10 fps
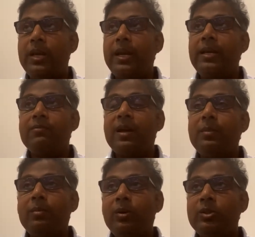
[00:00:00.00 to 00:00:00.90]
And if I'm
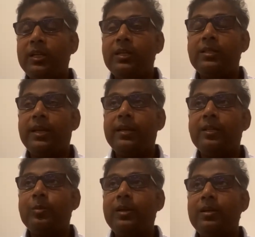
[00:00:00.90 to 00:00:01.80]
able to change their
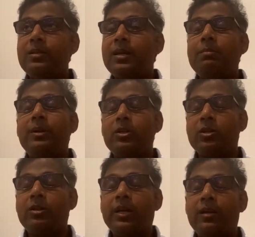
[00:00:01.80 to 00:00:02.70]
experience, I'm pretty
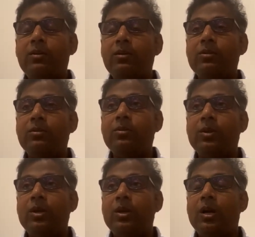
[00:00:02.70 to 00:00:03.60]
sure they are going to
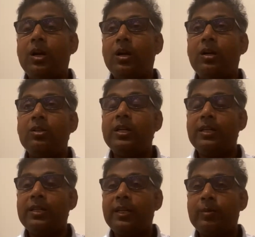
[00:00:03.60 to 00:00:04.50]

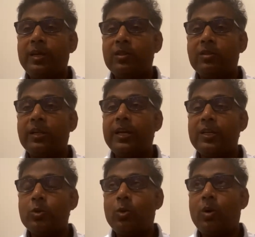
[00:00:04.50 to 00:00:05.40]
change the experience of the
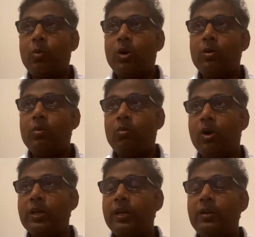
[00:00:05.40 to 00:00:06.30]
guests who are
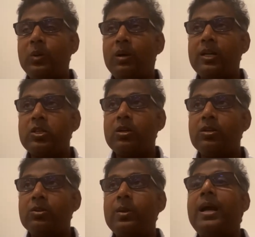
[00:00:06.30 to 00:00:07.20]
walking into our
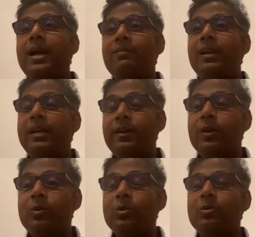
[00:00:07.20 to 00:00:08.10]
restaurant. So I have a
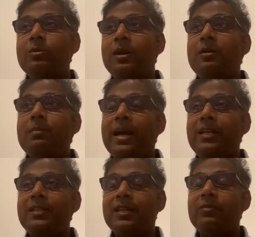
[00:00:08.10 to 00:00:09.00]
leader who
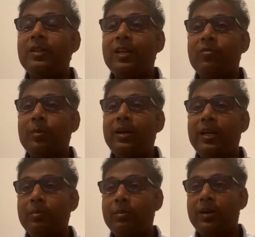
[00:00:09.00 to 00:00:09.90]
manages everything from a
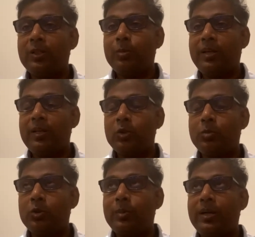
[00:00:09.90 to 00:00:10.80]
team member experience
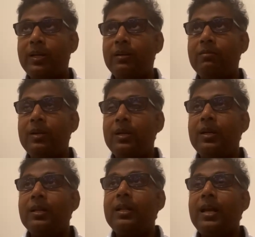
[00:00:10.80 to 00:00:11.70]
perspective.
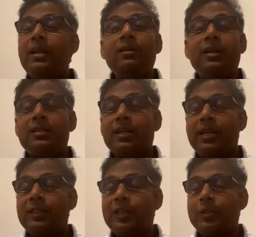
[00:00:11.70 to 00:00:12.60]
Then it's the
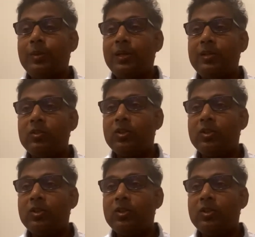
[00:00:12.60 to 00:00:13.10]
guest experience.